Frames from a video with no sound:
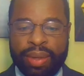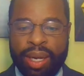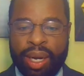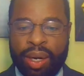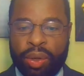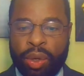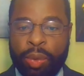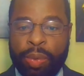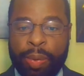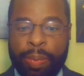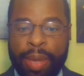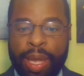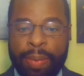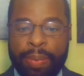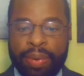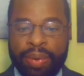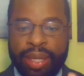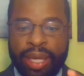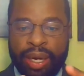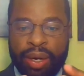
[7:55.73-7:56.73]
a group of
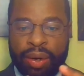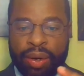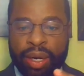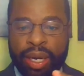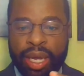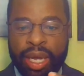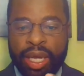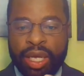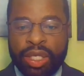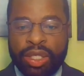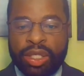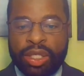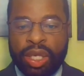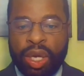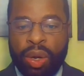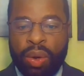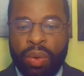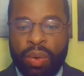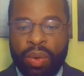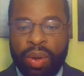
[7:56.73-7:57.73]
people that are
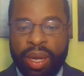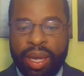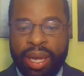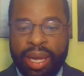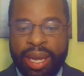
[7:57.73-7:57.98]
so